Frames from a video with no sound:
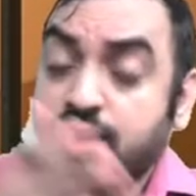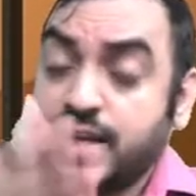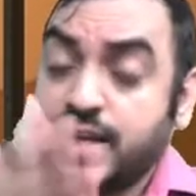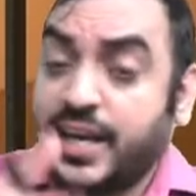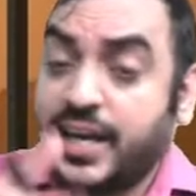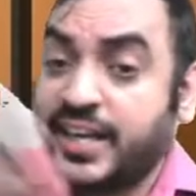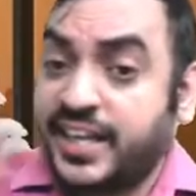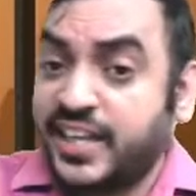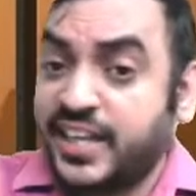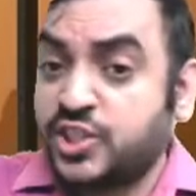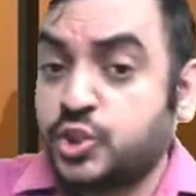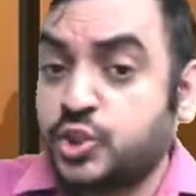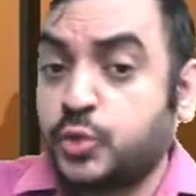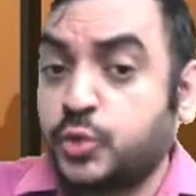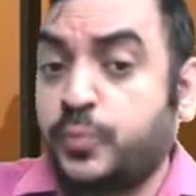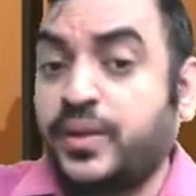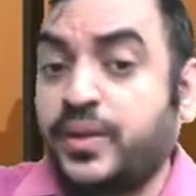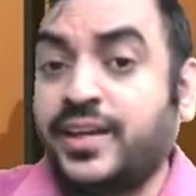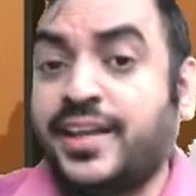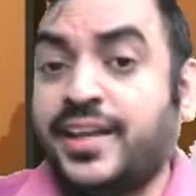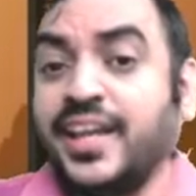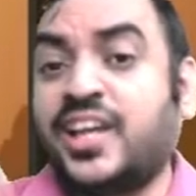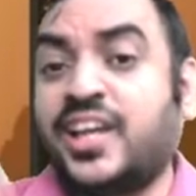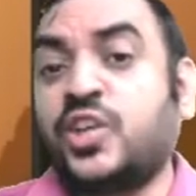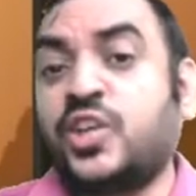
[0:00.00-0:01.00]
It is to
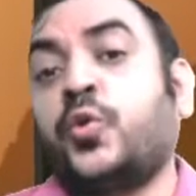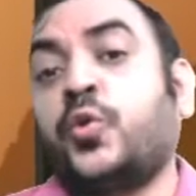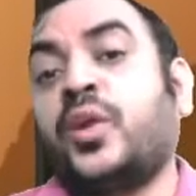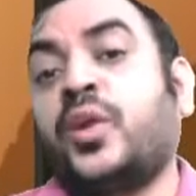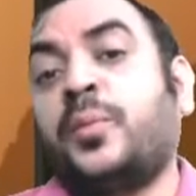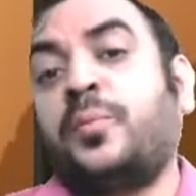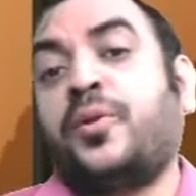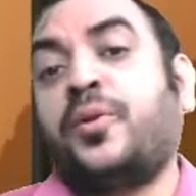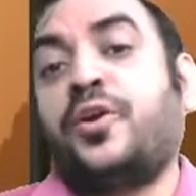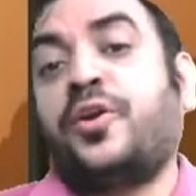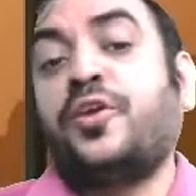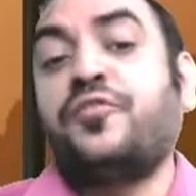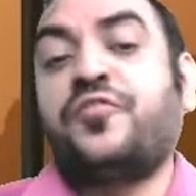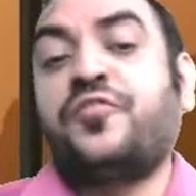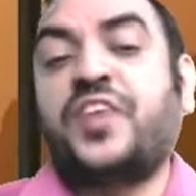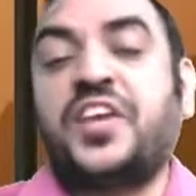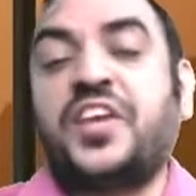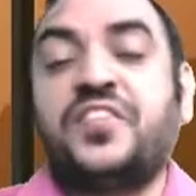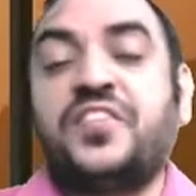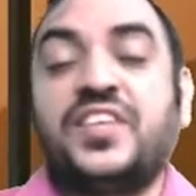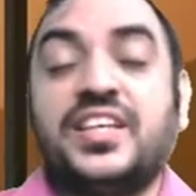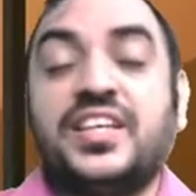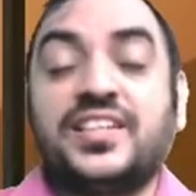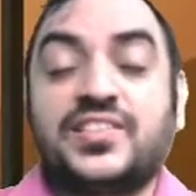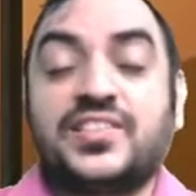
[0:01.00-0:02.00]
be taken over a period of
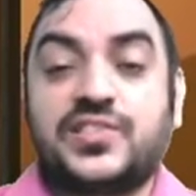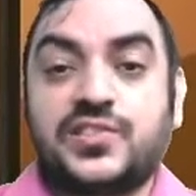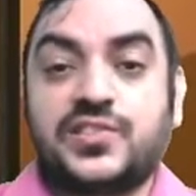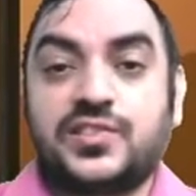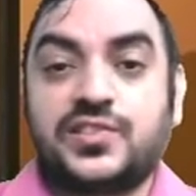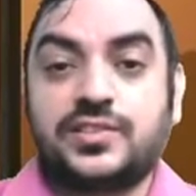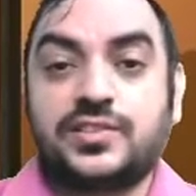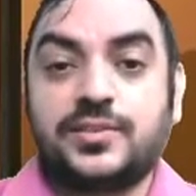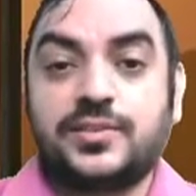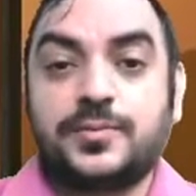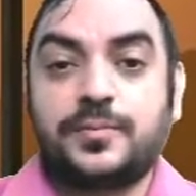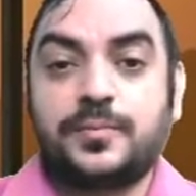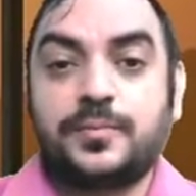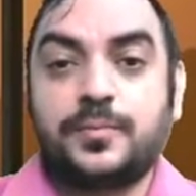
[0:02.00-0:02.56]
5 years.